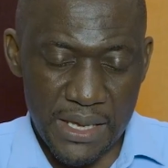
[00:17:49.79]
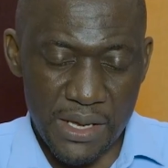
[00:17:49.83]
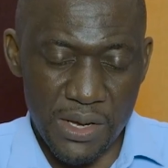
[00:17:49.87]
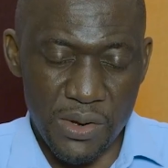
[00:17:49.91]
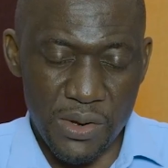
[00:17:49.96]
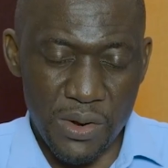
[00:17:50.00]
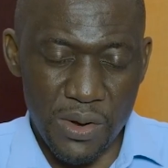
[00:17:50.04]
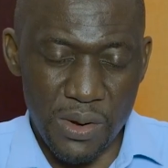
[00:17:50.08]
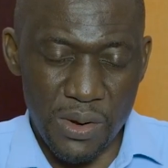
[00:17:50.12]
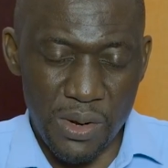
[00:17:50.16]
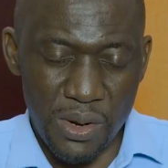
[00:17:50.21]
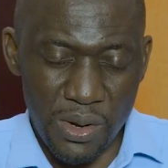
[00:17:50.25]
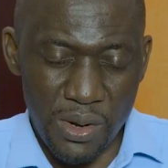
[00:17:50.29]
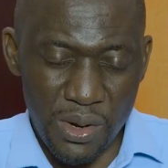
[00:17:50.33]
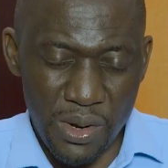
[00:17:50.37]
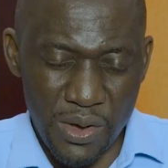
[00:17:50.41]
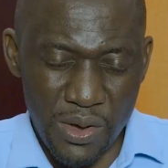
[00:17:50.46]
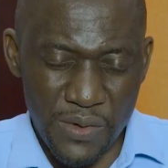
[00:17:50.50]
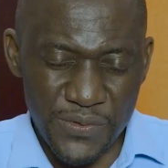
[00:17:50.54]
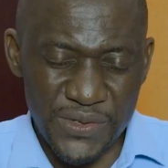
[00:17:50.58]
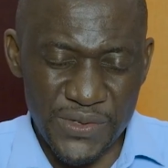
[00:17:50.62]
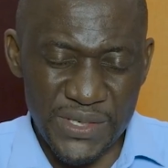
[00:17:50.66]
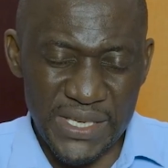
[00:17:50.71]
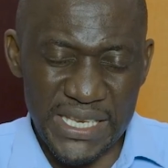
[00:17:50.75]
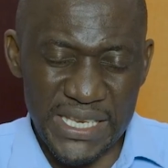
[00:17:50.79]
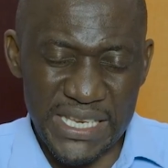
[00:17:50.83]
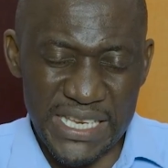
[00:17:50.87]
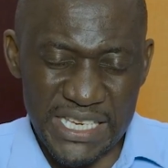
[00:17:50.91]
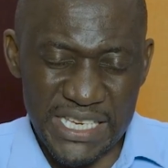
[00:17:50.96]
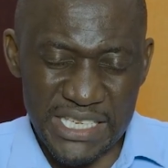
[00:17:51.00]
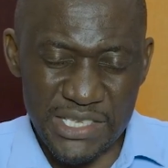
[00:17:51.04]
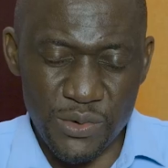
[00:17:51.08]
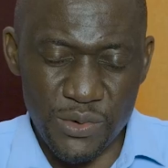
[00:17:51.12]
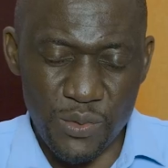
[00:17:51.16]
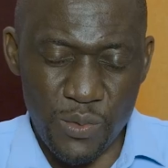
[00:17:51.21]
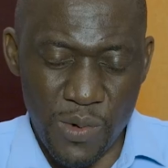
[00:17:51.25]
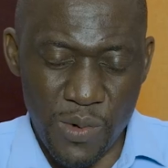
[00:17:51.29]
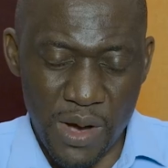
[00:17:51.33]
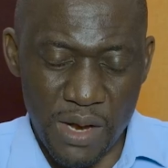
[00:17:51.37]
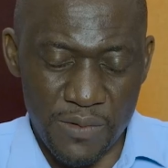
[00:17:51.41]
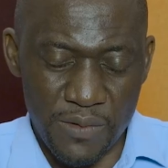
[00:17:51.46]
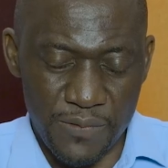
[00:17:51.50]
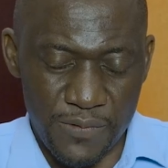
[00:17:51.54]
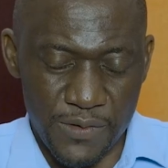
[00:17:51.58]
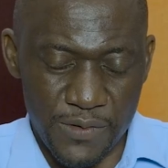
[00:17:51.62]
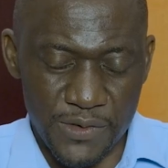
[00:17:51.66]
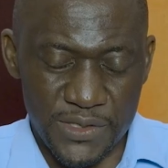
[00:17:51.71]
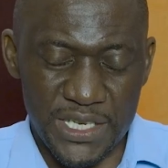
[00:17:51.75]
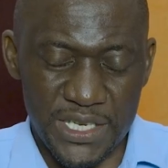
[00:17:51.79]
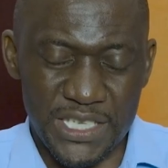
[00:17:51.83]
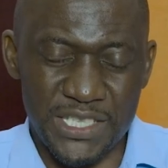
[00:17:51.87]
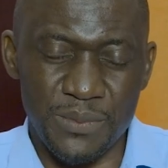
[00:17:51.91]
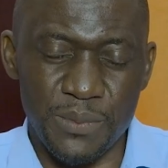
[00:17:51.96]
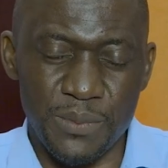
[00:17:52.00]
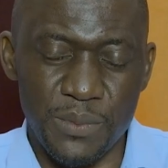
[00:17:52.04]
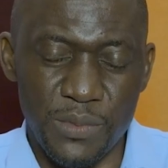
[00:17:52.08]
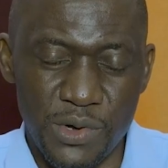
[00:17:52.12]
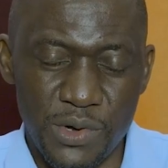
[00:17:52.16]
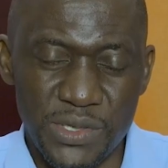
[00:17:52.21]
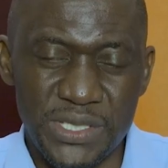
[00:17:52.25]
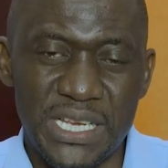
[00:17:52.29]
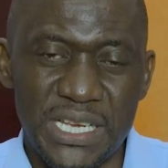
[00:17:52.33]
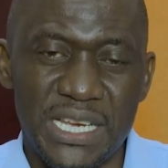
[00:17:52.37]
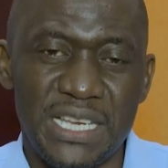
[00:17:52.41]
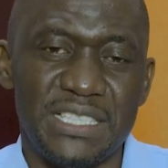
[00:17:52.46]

God loves each one of us as much